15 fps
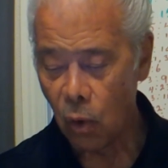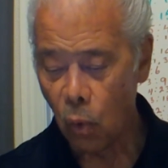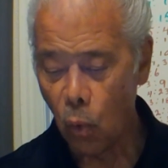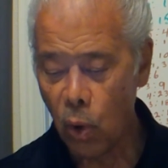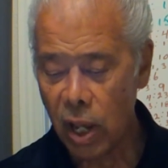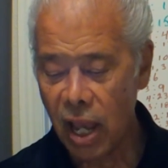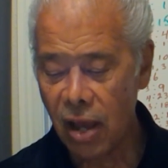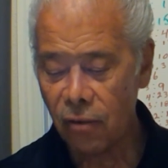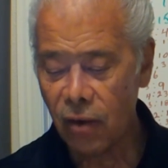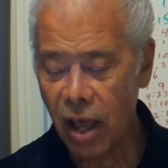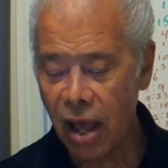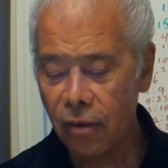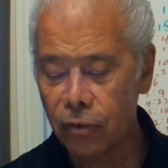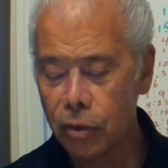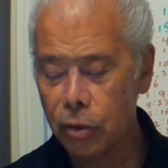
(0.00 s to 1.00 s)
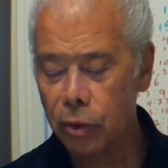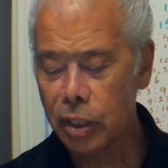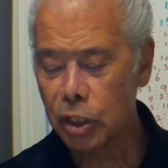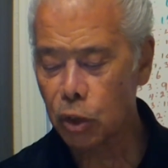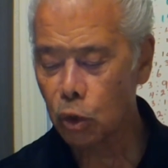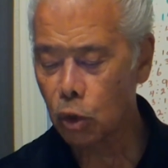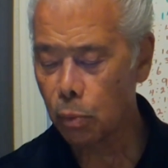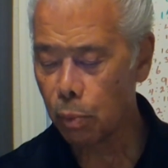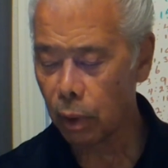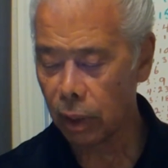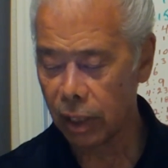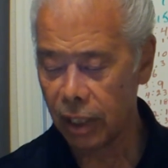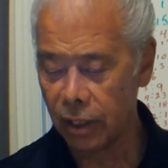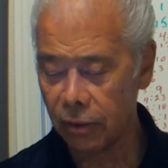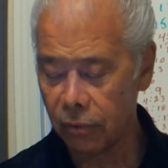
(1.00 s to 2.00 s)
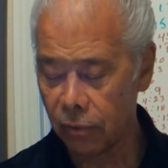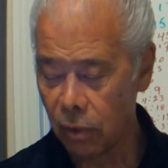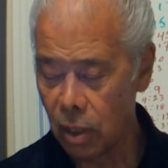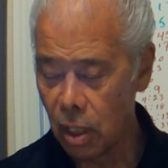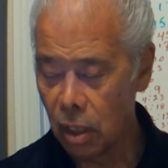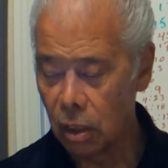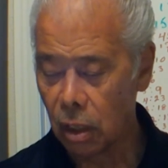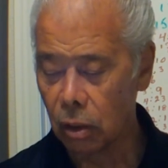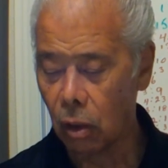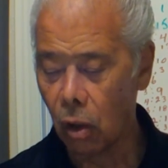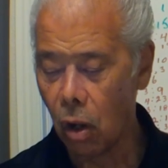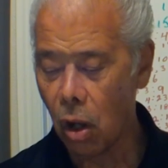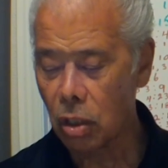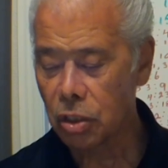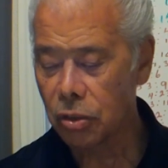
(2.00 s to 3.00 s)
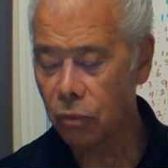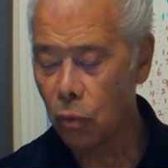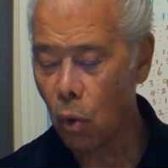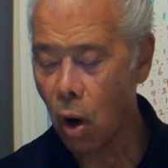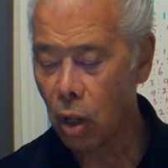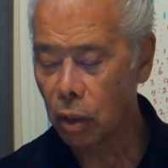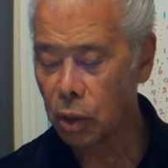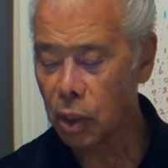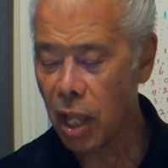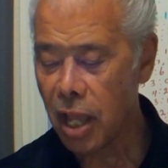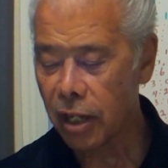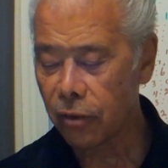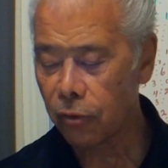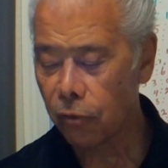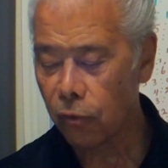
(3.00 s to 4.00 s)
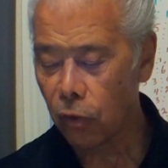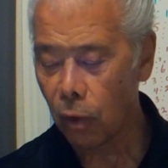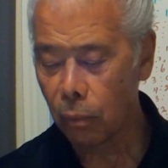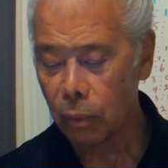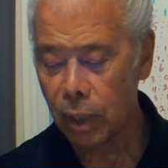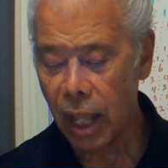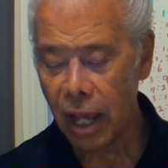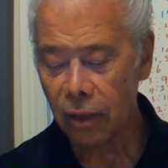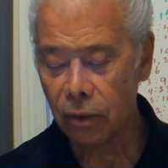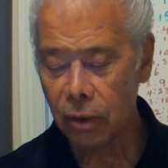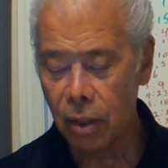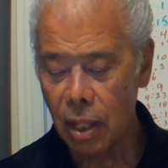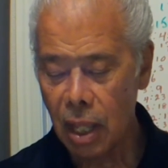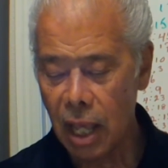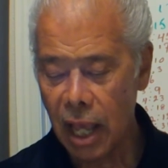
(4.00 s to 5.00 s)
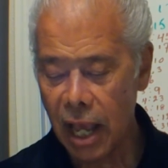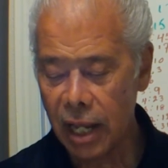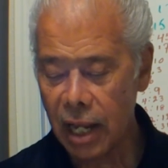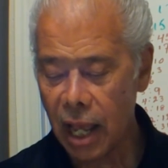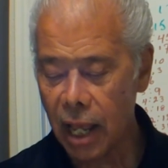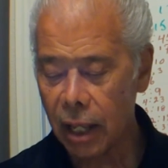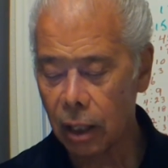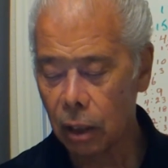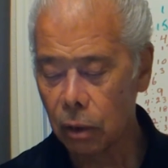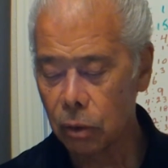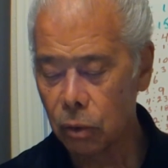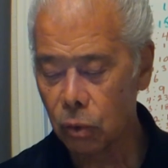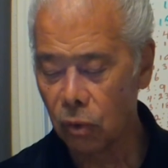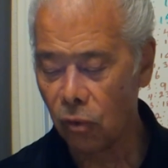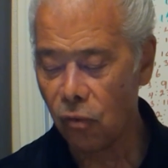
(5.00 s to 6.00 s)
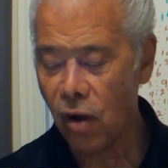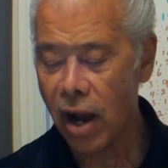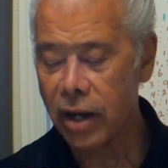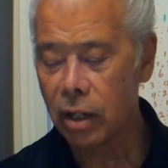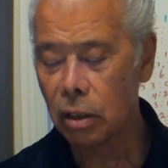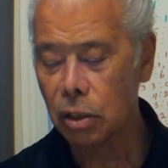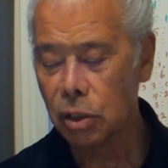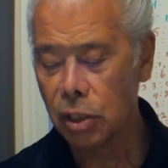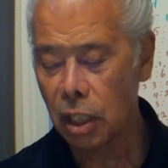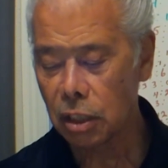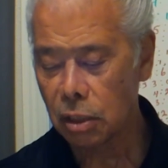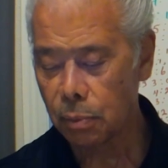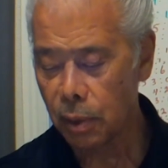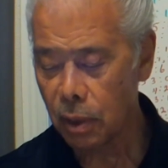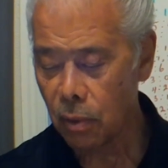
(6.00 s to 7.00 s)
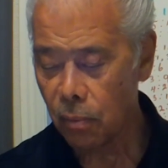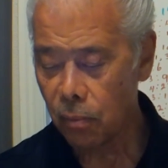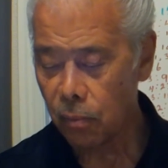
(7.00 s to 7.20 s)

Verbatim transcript: We have every reason to believe that the lost who are taken from death and hell to the final judgment